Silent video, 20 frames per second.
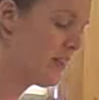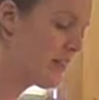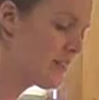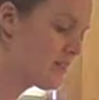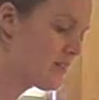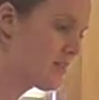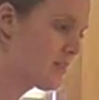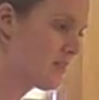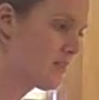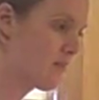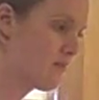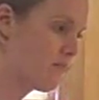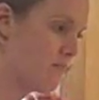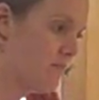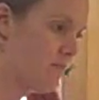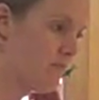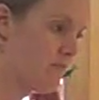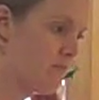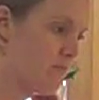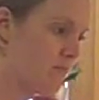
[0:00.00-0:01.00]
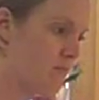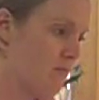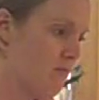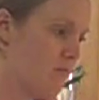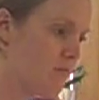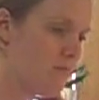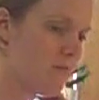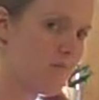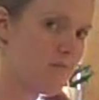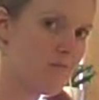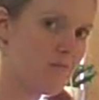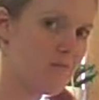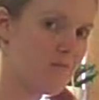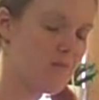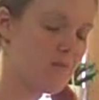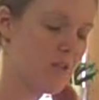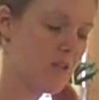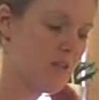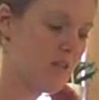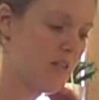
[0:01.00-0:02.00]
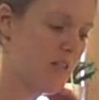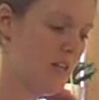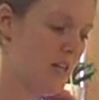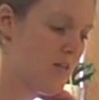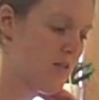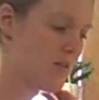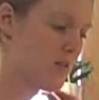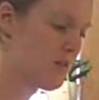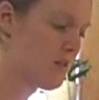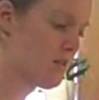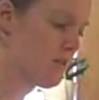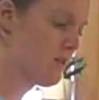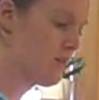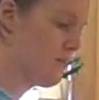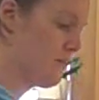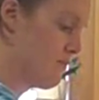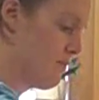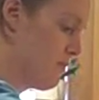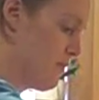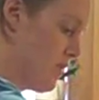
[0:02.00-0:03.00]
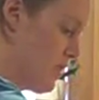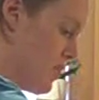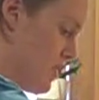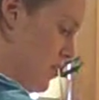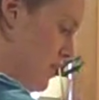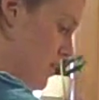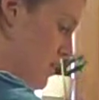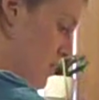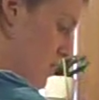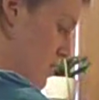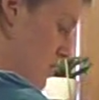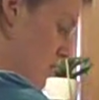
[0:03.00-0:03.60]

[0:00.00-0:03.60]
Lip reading: let's see how this is. Okay.